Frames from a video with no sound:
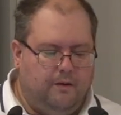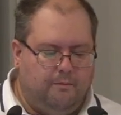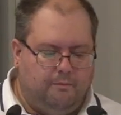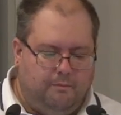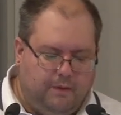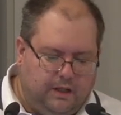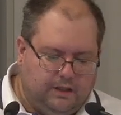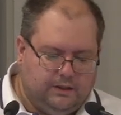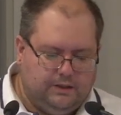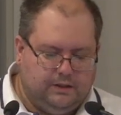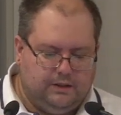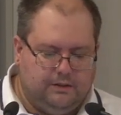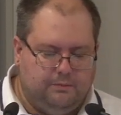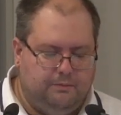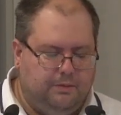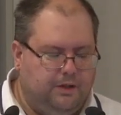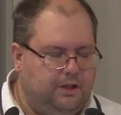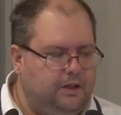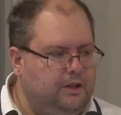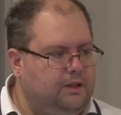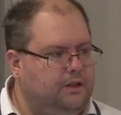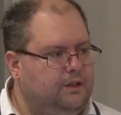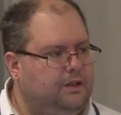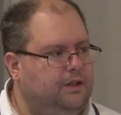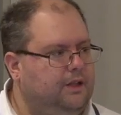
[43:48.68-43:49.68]
must
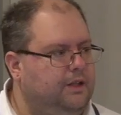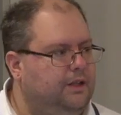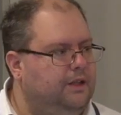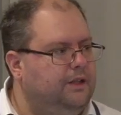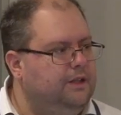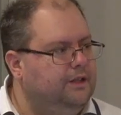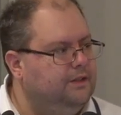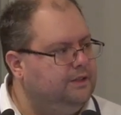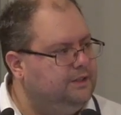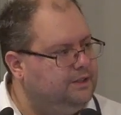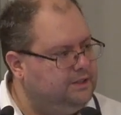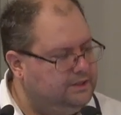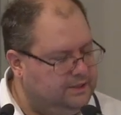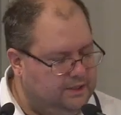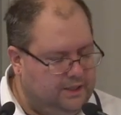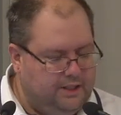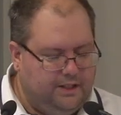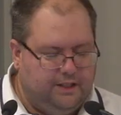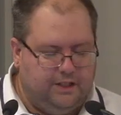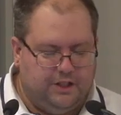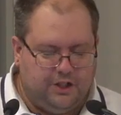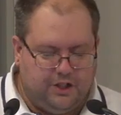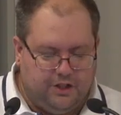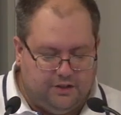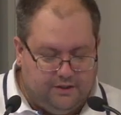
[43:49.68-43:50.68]
be the
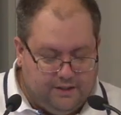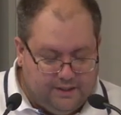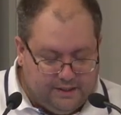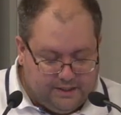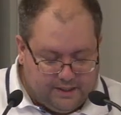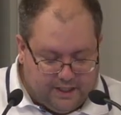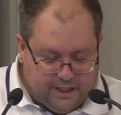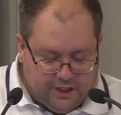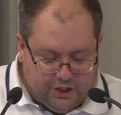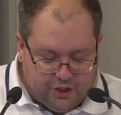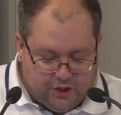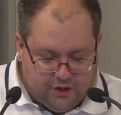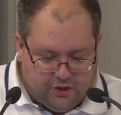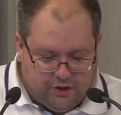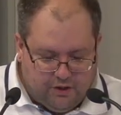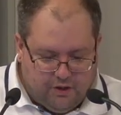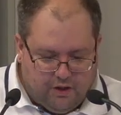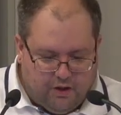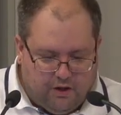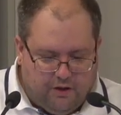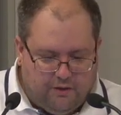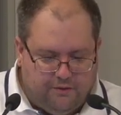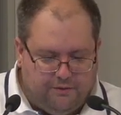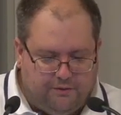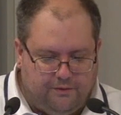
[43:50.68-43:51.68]
initialization
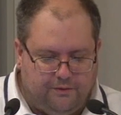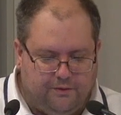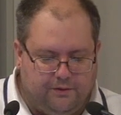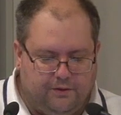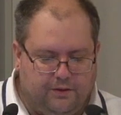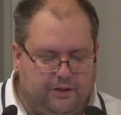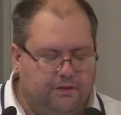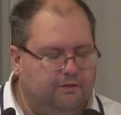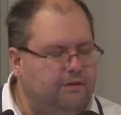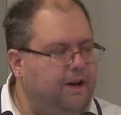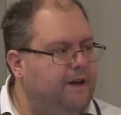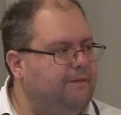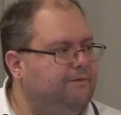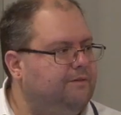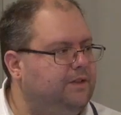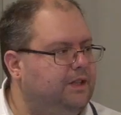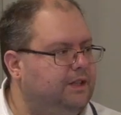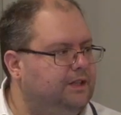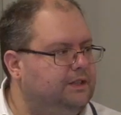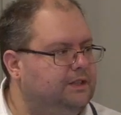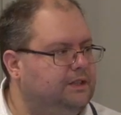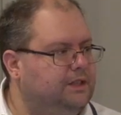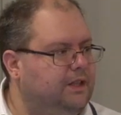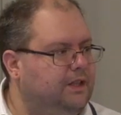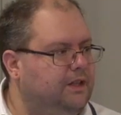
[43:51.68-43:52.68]
of the RAM
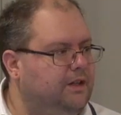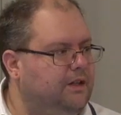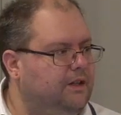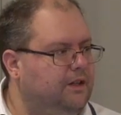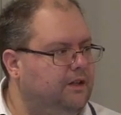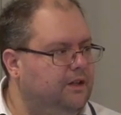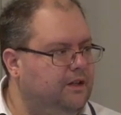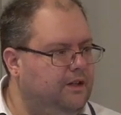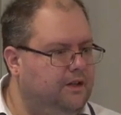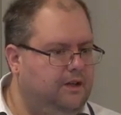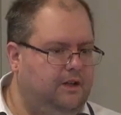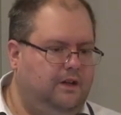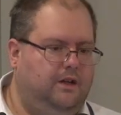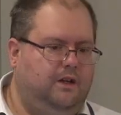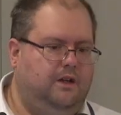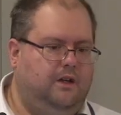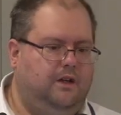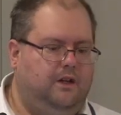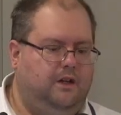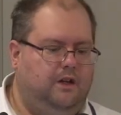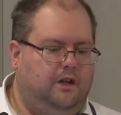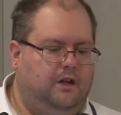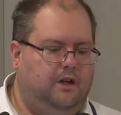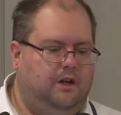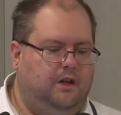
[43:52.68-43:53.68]
disk.
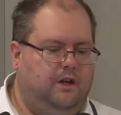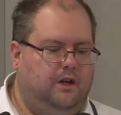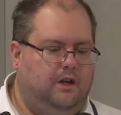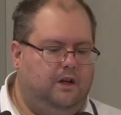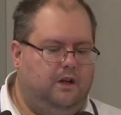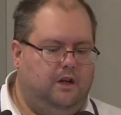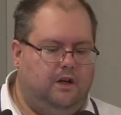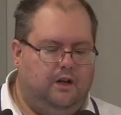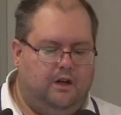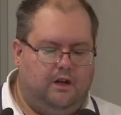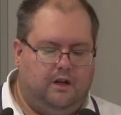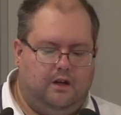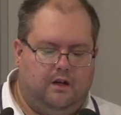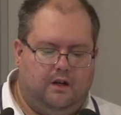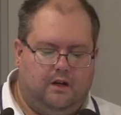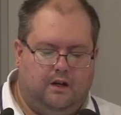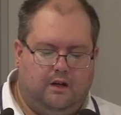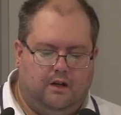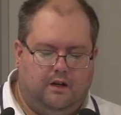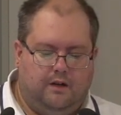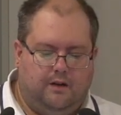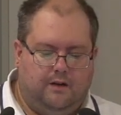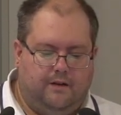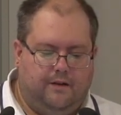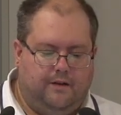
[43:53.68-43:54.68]

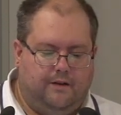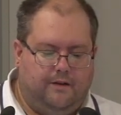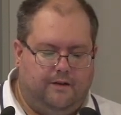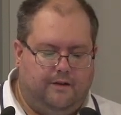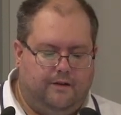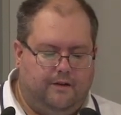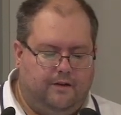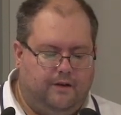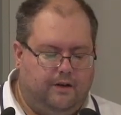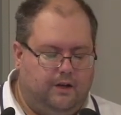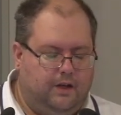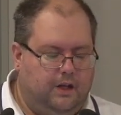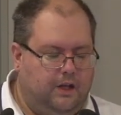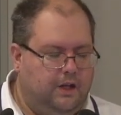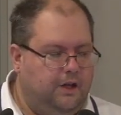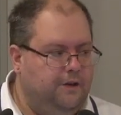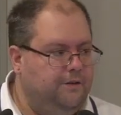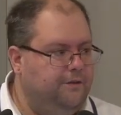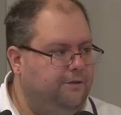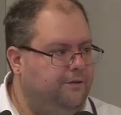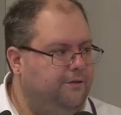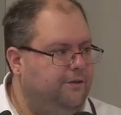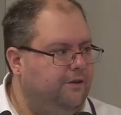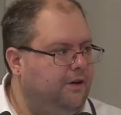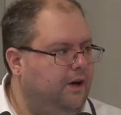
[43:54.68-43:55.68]
Uh,
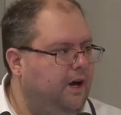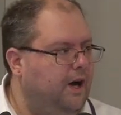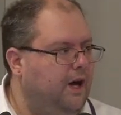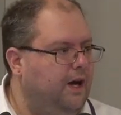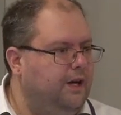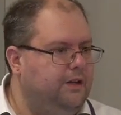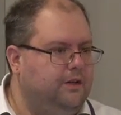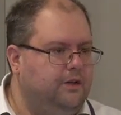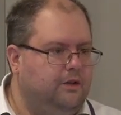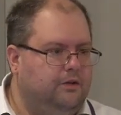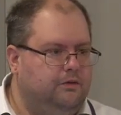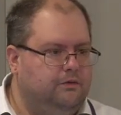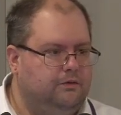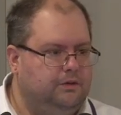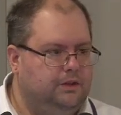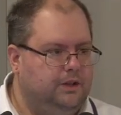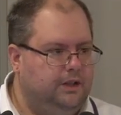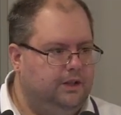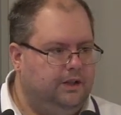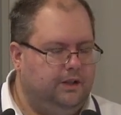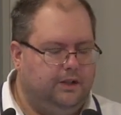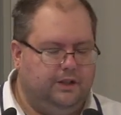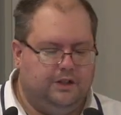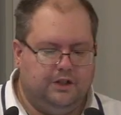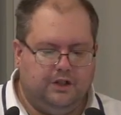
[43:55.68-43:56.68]
if I don't
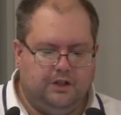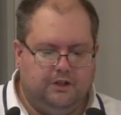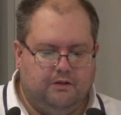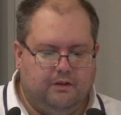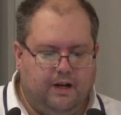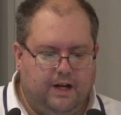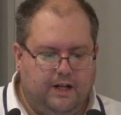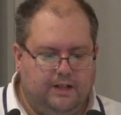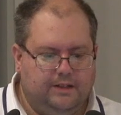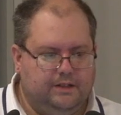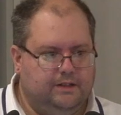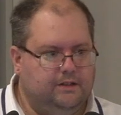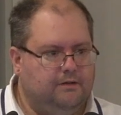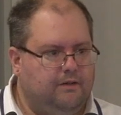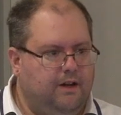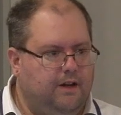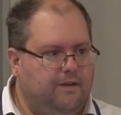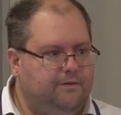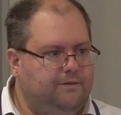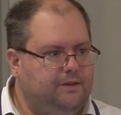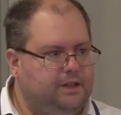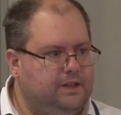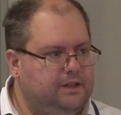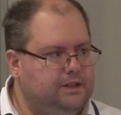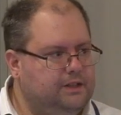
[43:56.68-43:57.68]
initialize the
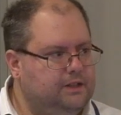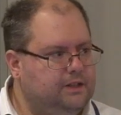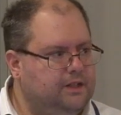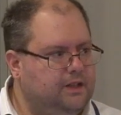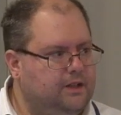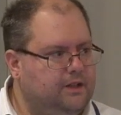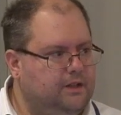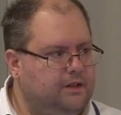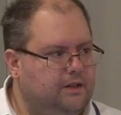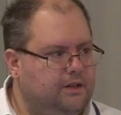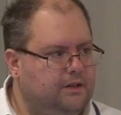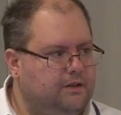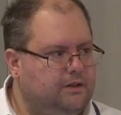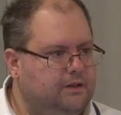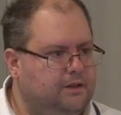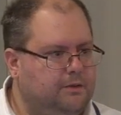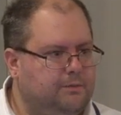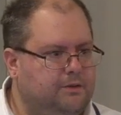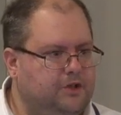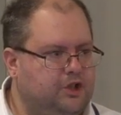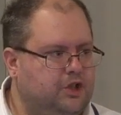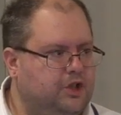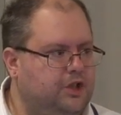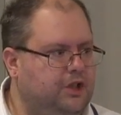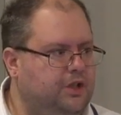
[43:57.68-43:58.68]
RAM disk, the
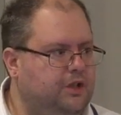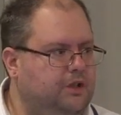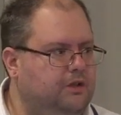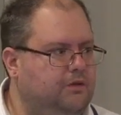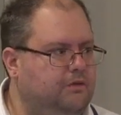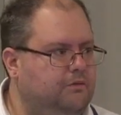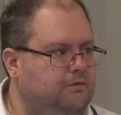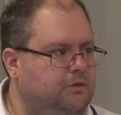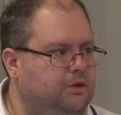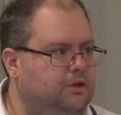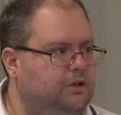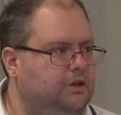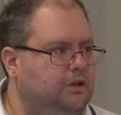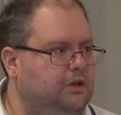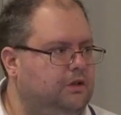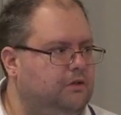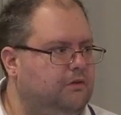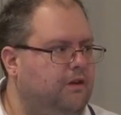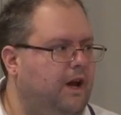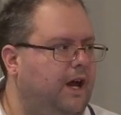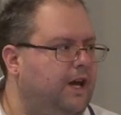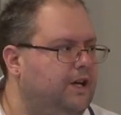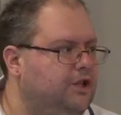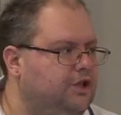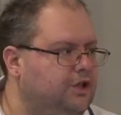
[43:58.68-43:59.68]
machine would
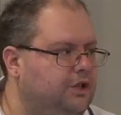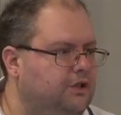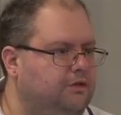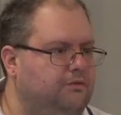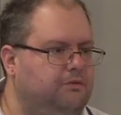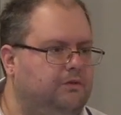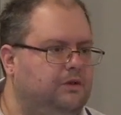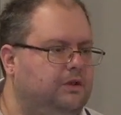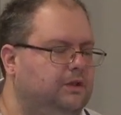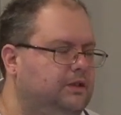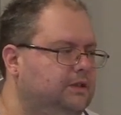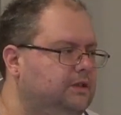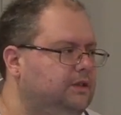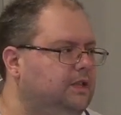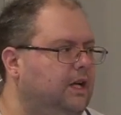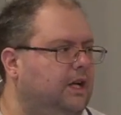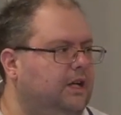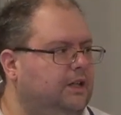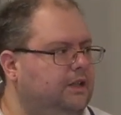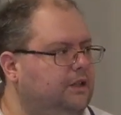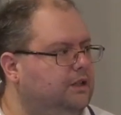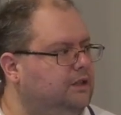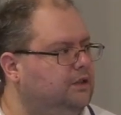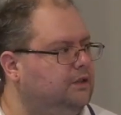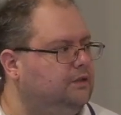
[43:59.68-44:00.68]
crash. It would
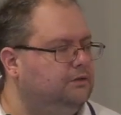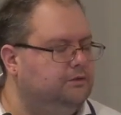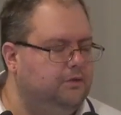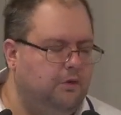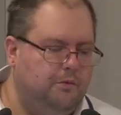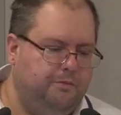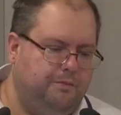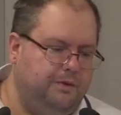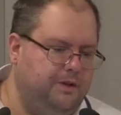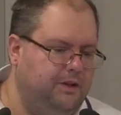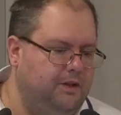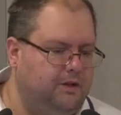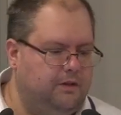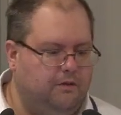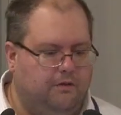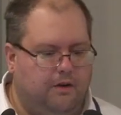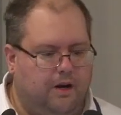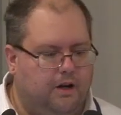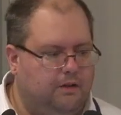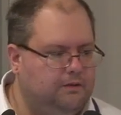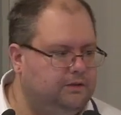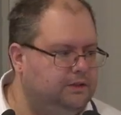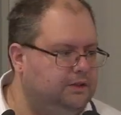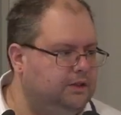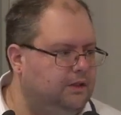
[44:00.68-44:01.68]
start looping
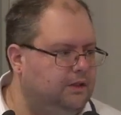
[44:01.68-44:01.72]
around